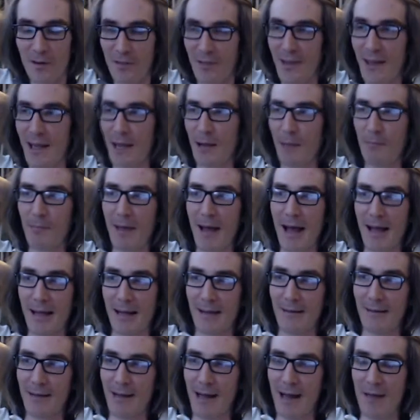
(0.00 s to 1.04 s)
weird thinking
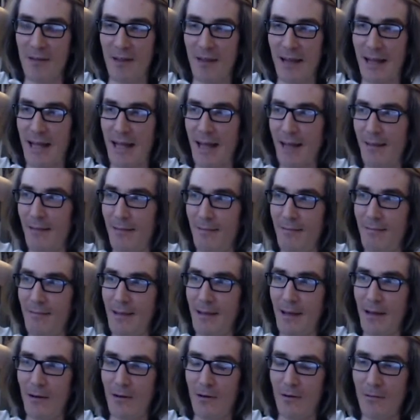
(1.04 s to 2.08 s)
back as a
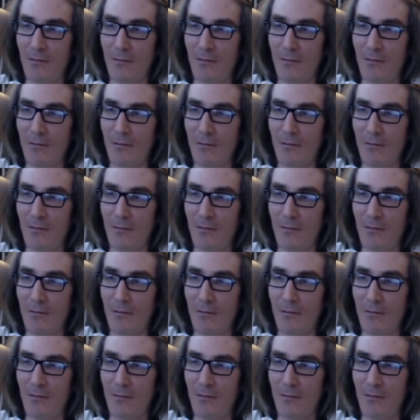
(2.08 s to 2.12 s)
kid,